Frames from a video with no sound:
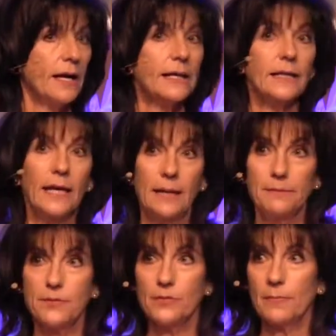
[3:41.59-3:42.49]
it
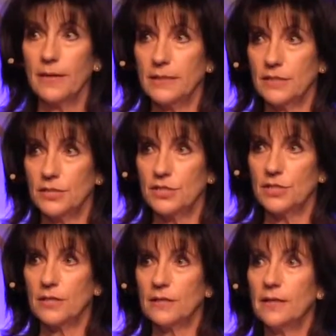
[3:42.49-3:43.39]
came to my
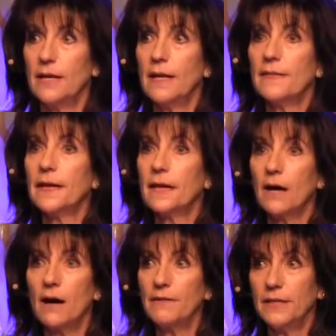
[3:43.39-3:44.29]
attention that
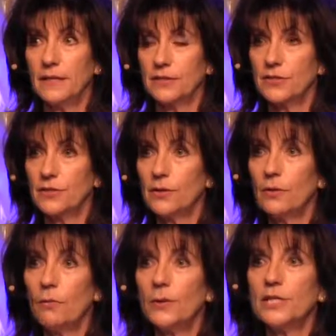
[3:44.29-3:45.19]
agave
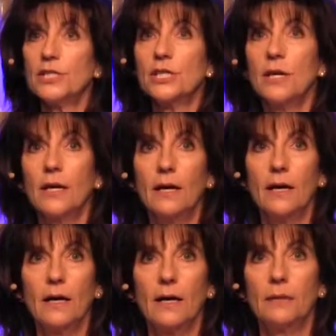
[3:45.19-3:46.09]
nectar, which
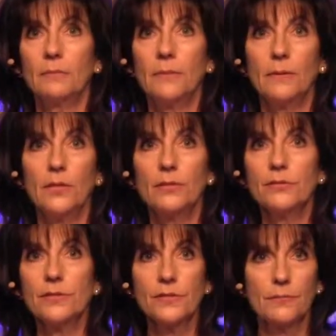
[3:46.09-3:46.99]

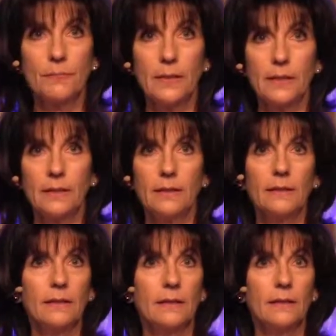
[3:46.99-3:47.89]
used to be